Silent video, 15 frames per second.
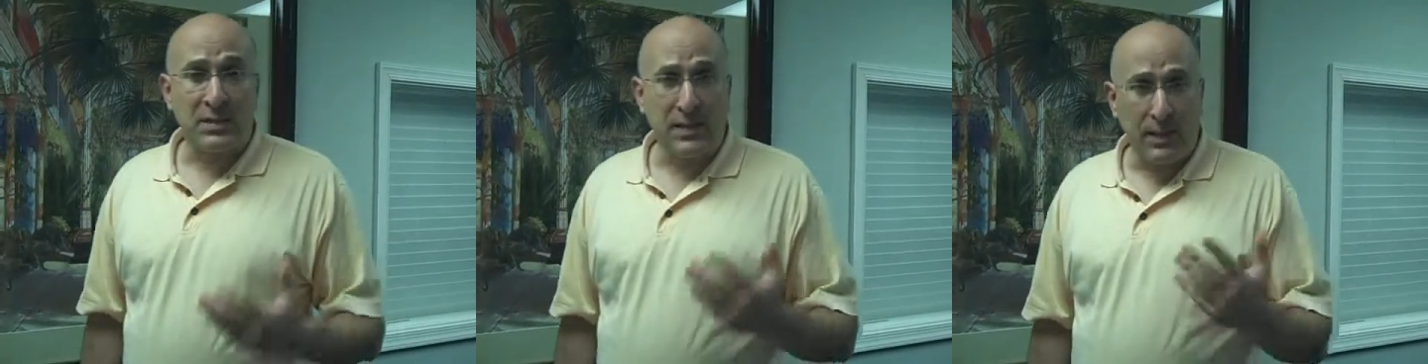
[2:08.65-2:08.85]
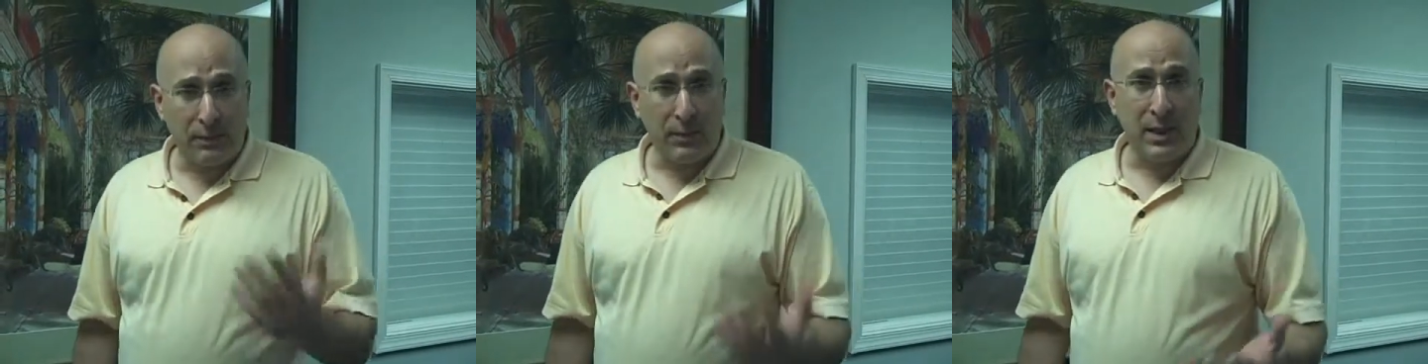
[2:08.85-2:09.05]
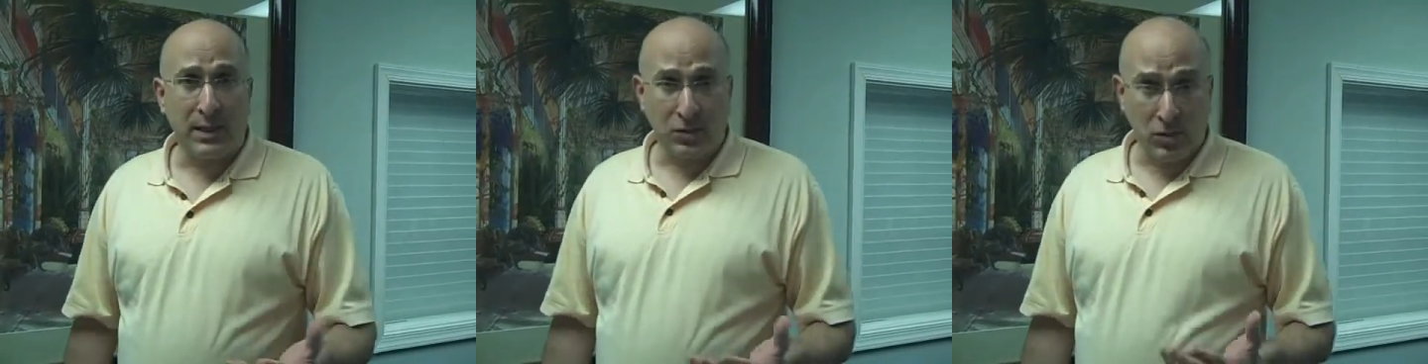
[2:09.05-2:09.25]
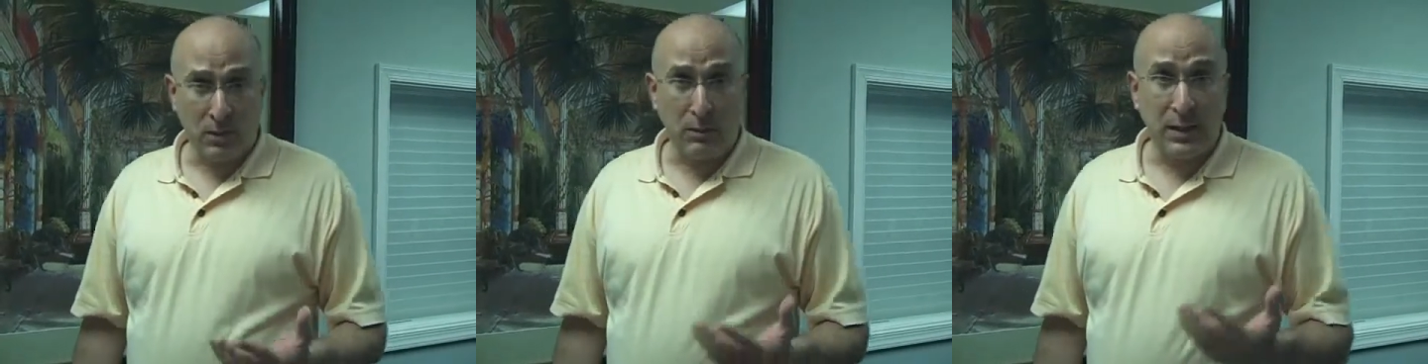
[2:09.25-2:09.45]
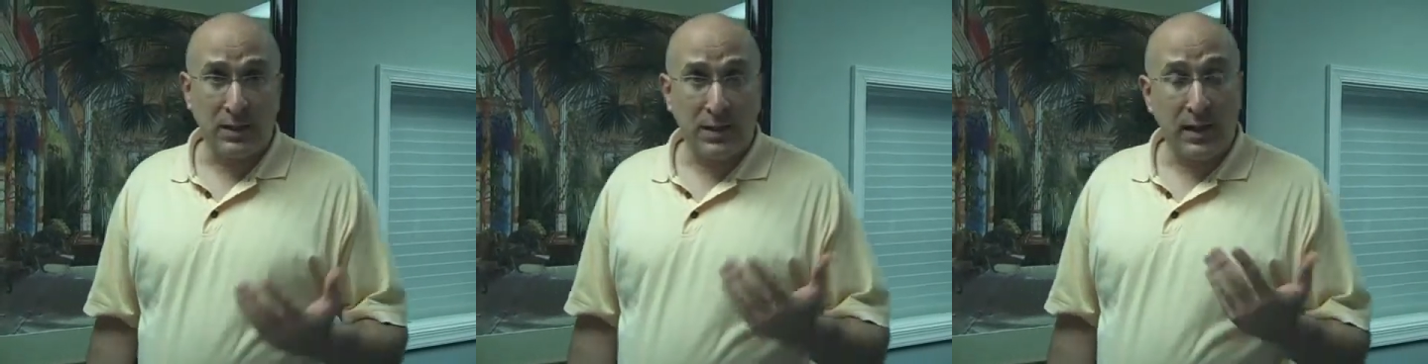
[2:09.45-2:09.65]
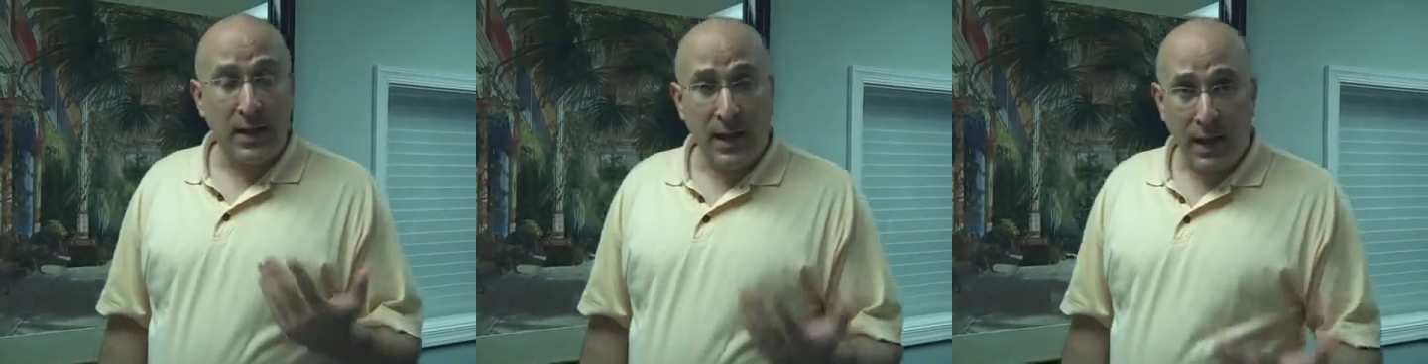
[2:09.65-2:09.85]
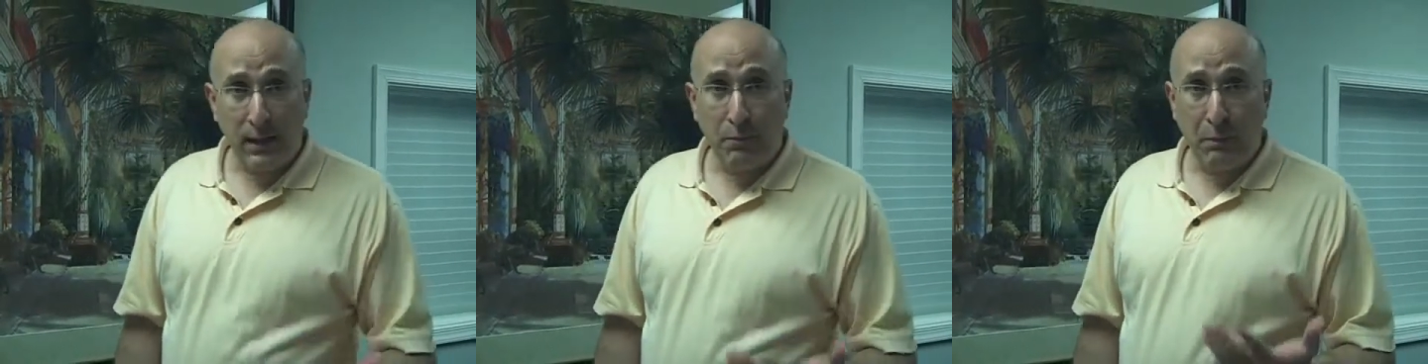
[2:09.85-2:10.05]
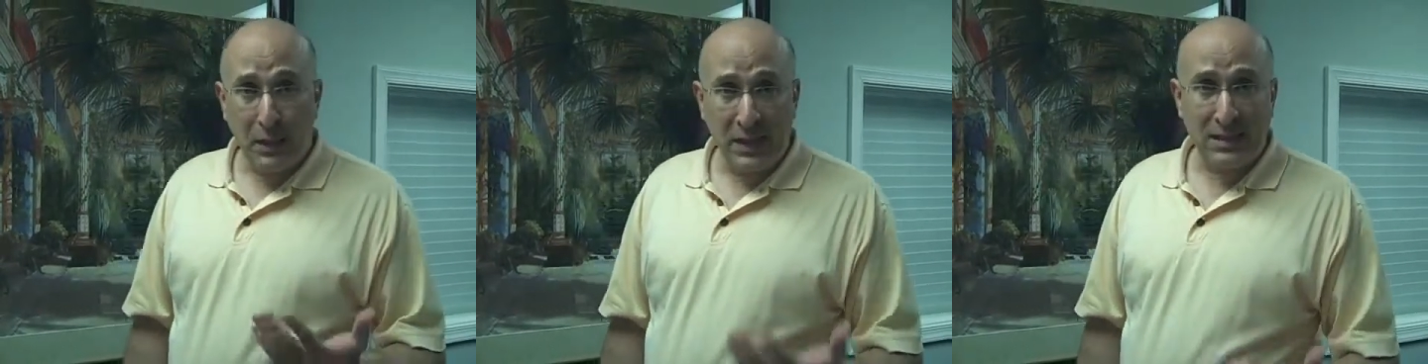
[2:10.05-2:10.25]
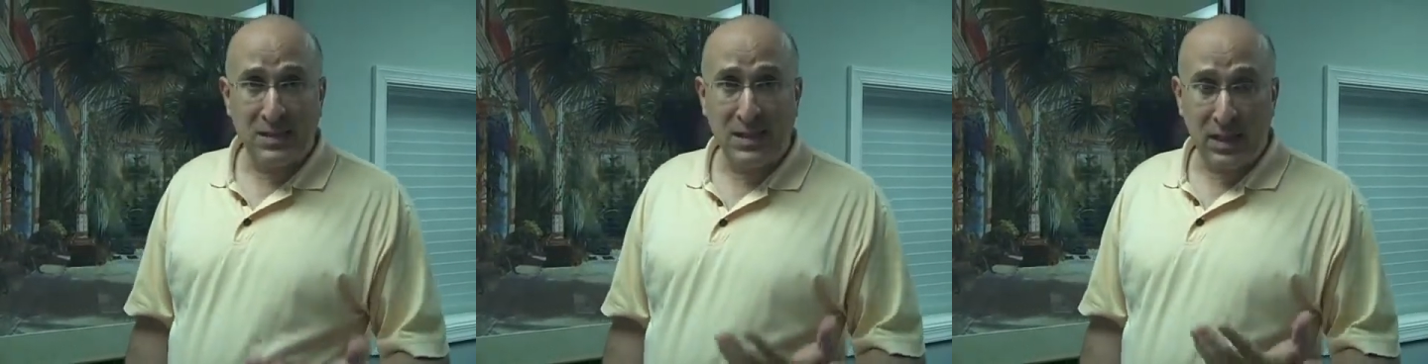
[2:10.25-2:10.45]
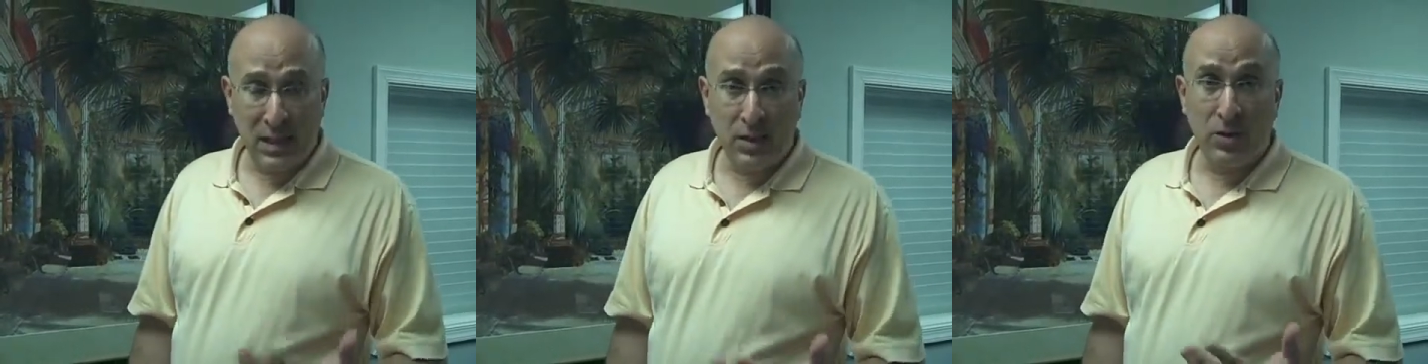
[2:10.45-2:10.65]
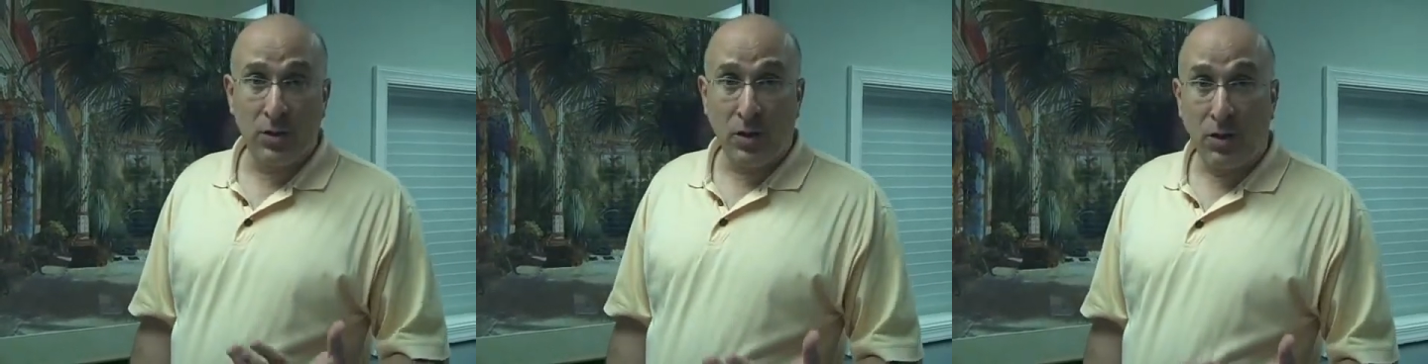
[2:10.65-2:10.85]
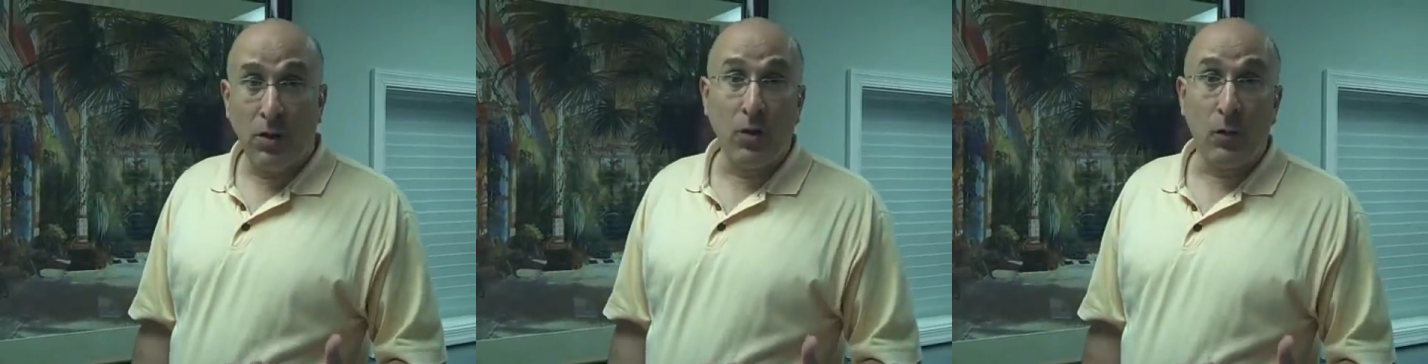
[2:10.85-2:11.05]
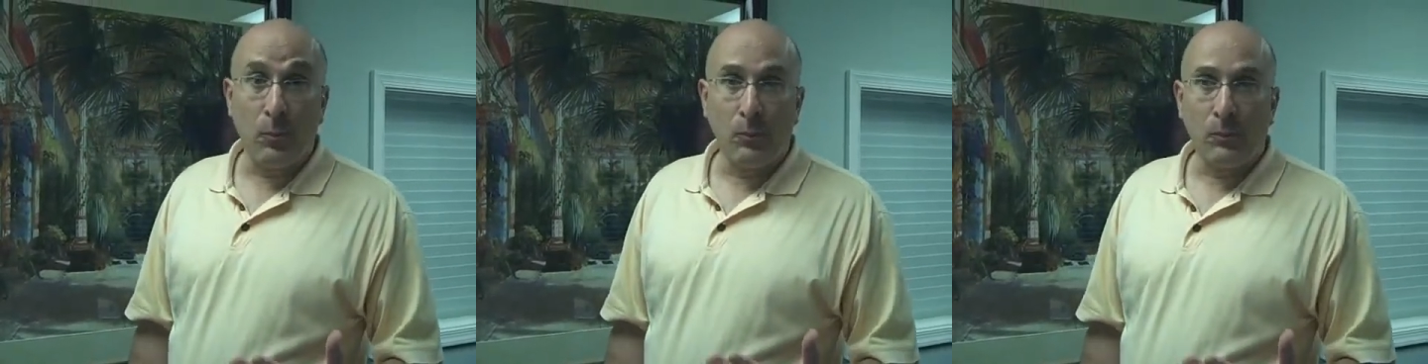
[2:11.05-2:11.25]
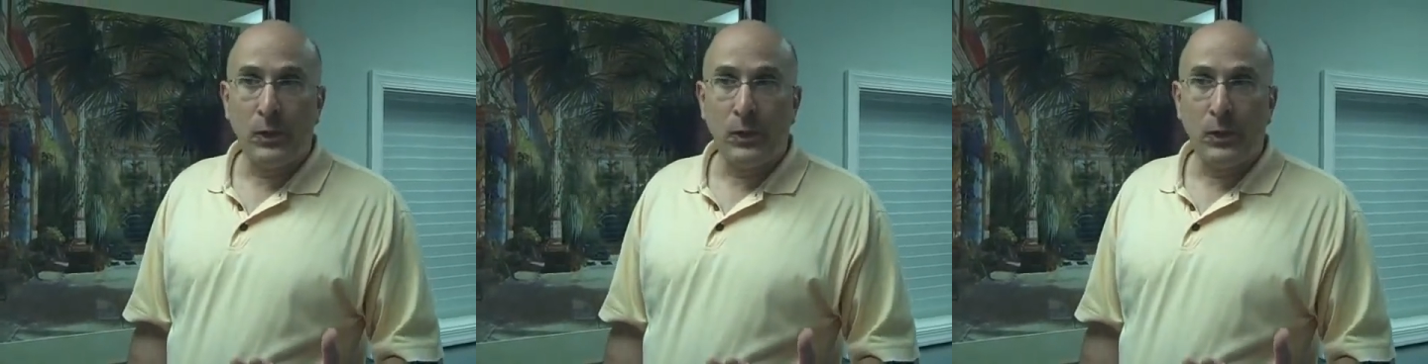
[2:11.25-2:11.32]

That actually meant they had pets in the home.